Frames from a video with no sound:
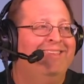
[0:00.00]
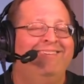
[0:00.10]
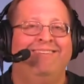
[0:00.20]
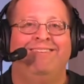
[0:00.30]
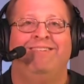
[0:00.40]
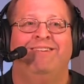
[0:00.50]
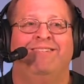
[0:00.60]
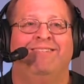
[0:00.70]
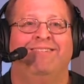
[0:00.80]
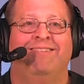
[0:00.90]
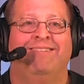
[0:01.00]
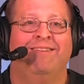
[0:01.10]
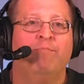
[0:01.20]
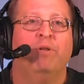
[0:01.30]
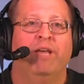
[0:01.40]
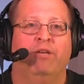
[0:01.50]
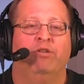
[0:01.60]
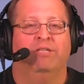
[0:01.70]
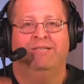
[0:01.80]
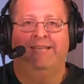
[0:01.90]
This isn't just simple, like
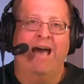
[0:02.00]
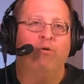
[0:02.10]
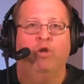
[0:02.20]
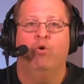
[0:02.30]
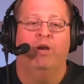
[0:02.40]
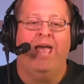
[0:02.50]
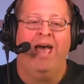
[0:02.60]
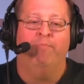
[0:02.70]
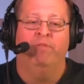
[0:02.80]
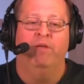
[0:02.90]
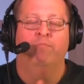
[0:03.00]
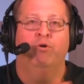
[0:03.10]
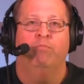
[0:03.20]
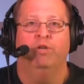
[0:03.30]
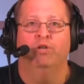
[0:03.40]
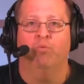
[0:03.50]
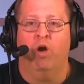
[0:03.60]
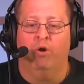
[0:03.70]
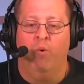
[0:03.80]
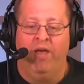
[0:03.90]
you just download an app and then boom, you just
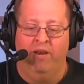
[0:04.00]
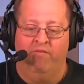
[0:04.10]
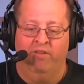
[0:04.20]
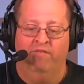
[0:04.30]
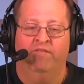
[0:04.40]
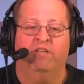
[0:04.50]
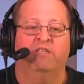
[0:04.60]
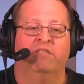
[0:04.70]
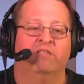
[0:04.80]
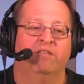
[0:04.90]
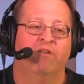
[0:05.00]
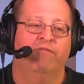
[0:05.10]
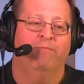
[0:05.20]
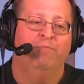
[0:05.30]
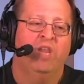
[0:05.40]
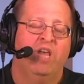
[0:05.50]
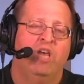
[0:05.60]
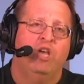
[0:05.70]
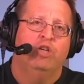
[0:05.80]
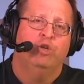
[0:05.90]
walk away and everything fixes itself.
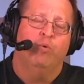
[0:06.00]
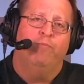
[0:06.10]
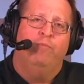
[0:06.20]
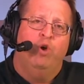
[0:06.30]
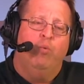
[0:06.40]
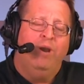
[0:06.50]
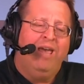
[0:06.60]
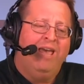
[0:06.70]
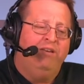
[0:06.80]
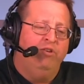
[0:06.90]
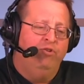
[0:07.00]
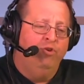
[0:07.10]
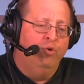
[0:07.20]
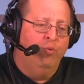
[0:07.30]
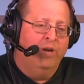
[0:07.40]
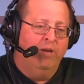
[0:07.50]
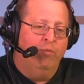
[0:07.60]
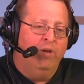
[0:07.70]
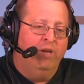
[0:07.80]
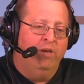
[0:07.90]
So what I had to do when
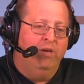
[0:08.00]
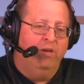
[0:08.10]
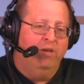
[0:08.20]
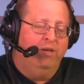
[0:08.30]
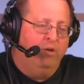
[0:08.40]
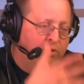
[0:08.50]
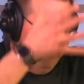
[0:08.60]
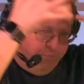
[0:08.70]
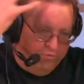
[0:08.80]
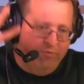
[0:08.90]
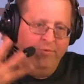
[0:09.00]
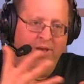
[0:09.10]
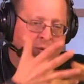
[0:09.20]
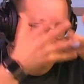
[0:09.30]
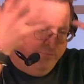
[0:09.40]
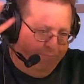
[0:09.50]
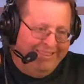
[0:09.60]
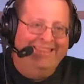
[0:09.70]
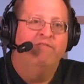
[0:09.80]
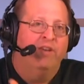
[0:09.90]
I was
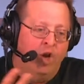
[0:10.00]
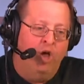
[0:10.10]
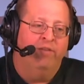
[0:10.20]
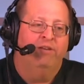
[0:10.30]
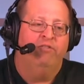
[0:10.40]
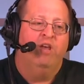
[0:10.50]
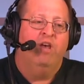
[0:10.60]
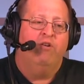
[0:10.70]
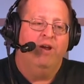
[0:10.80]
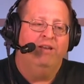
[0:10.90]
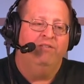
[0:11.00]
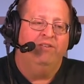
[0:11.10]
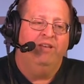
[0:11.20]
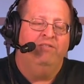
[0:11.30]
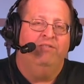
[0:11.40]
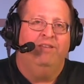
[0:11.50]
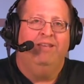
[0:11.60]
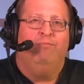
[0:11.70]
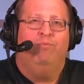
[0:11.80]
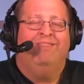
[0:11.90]
living all this, right, is
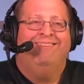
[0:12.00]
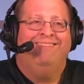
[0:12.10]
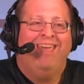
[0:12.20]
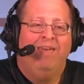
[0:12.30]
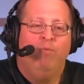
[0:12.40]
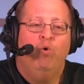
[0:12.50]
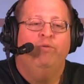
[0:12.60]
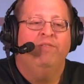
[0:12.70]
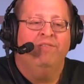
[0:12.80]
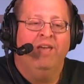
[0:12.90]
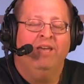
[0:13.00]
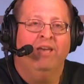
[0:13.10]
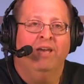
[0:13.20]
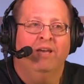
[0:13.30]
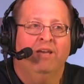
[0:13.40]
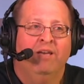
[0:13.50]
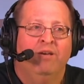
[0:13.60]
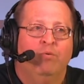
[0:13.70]
the same old thinking